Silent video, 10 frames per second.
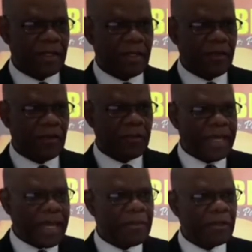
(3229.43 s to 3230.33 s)
You'll
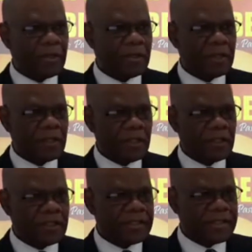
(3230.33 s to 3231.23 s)
be able
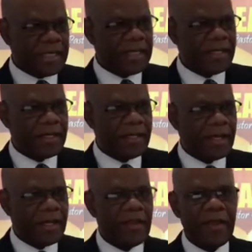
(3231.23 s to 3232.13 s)
to see
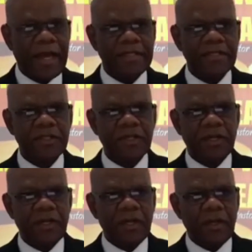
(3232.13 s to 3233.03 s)
that
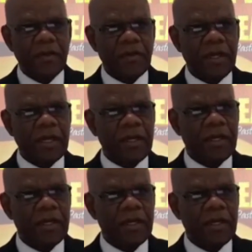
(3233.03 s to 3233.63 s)
the